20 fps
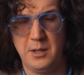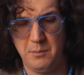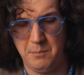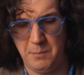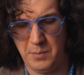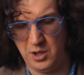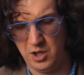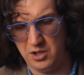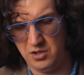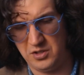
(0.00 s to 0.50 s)

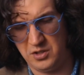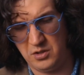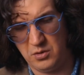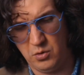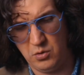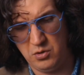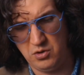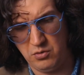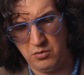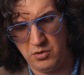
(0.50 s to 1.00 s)
Plus it
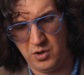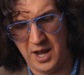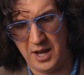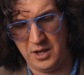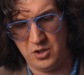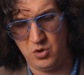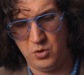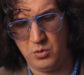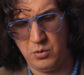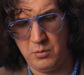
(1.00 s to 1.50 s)
looks
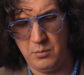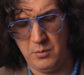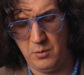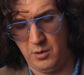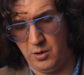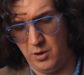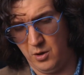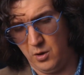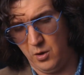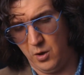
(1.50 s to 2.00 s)
fragile,
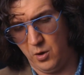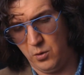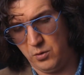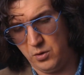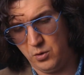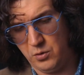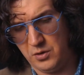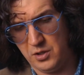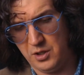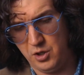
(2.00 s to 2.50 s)

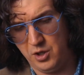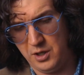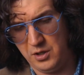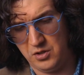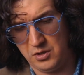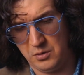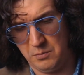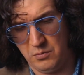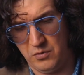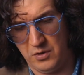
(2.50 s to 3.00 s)
although there are
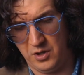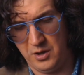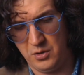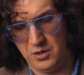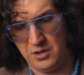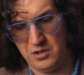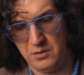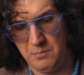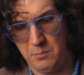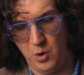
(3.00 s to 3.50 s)
some
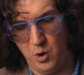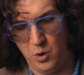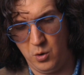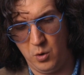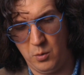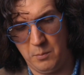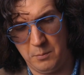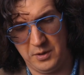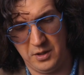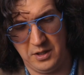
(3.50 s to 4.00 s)
very small
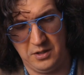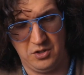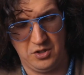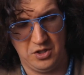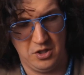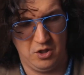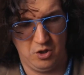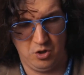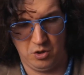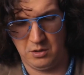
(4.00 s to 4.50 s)
openings
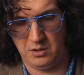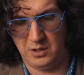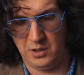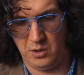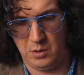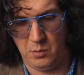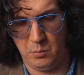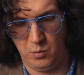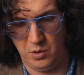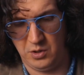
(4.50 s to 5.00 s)
here
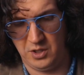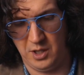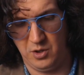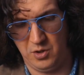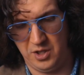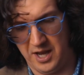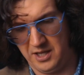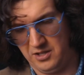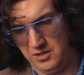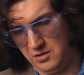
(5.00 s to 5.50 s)
without
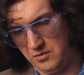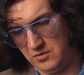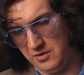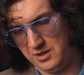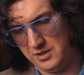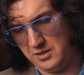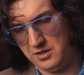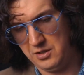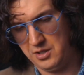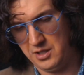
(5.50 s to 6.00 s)
active
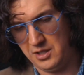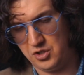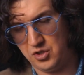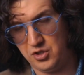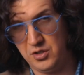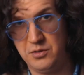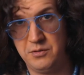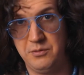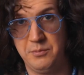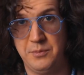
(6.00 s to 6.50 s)

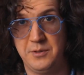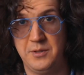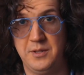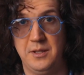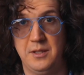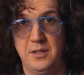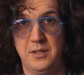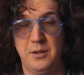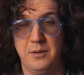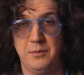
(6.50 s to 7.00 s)
ventilation.
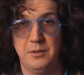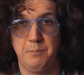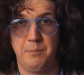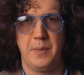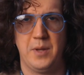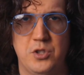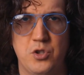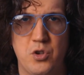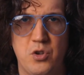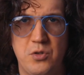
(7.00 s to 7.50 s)
The
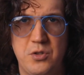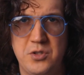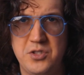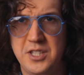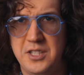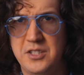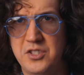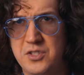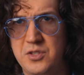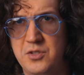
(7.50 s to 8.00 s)
picture is
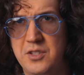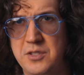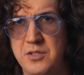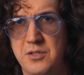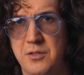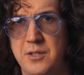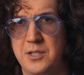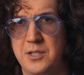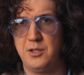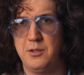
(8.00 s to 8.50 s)
excellent,
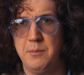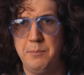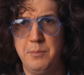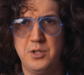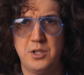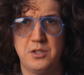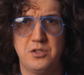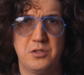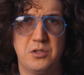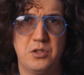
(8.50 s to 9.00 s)

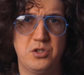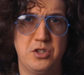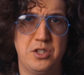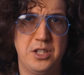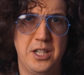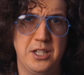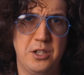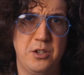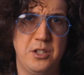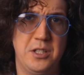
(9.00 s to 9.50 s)
plus the
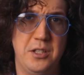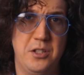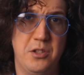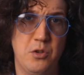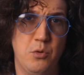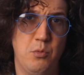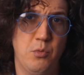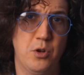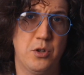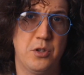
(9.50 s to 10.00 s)
scaling is
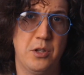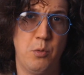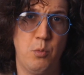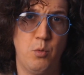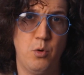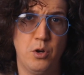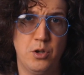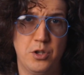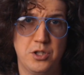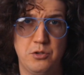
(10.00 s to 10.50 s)
a really
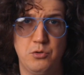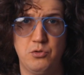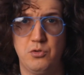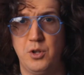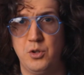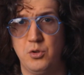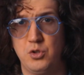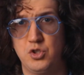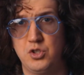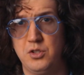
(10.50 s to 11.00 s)
working
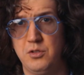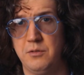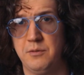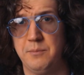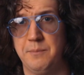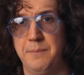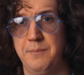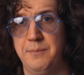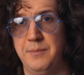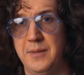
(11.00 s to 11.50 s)
function.
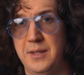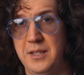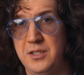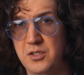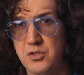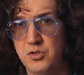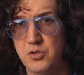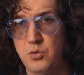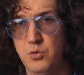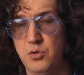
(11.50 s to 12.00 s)
It
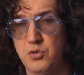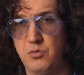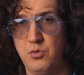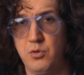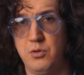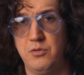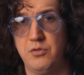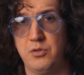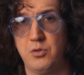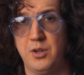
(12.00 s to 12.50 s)
is
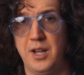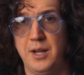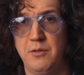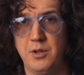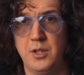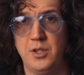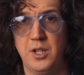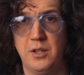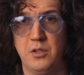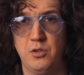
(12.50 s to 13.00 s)
useful if you have
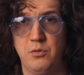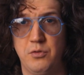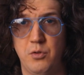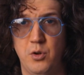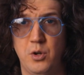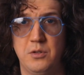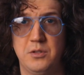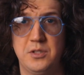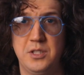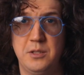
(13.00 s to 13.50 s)
a lot of
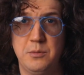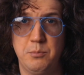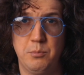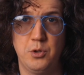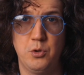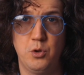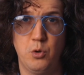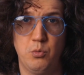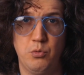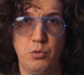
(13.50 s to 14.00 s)
content
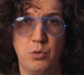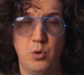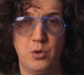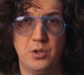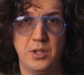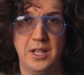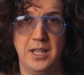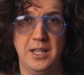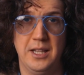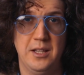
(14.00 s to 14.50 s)
below
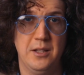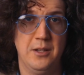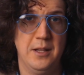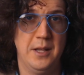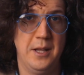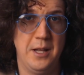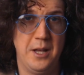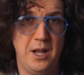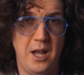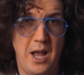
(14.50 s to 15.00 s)
4K.
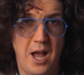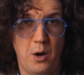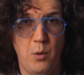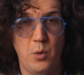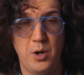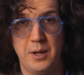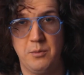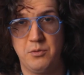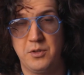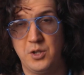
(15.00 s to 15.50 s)

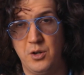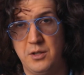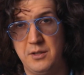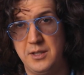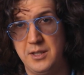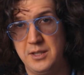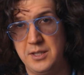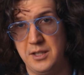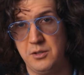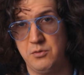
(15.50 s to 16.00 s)
However,
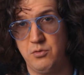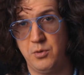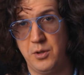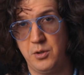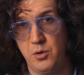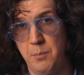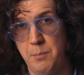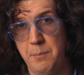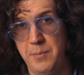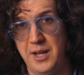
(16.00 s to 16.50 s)
if we
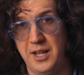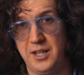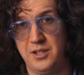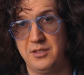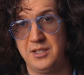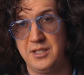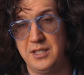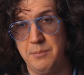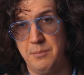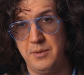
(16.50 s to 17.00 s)
compare
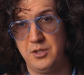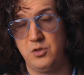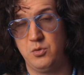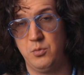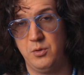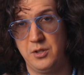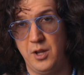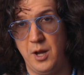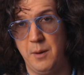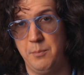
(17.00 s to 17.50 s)
the image
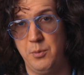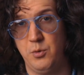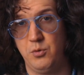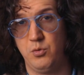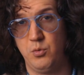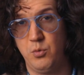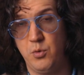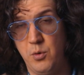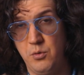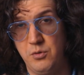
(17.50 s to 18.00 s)
with Oppo
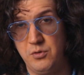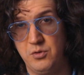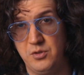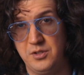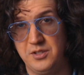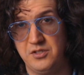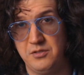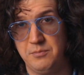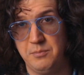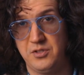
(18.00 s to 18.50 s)

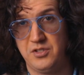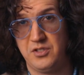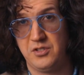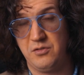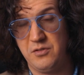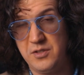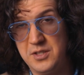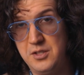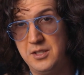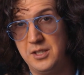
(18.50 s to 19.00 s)
203,
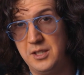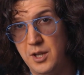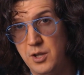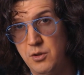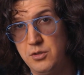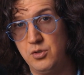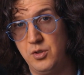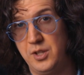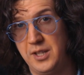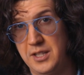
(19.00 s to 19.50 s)
specifically
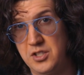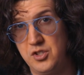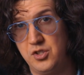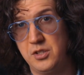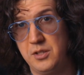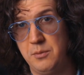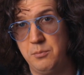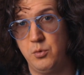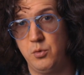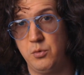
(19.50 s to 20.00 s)
Ultra
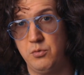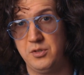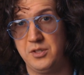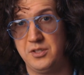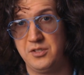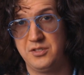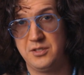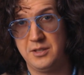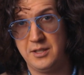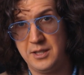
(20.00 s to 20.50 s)
HD
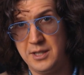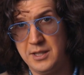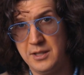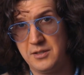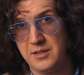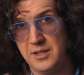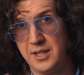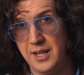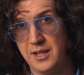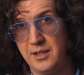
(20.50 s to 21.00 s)
movies,
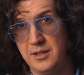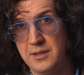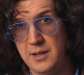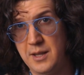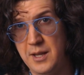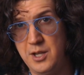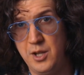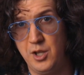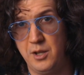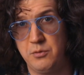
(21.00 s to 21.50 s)
then,
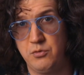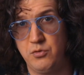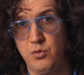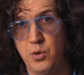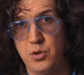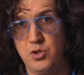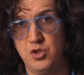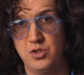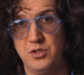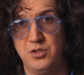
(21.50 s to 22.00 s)

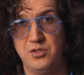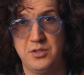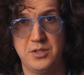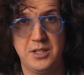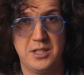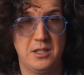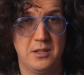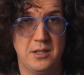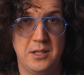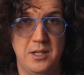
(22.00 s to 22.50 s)
unfortunately,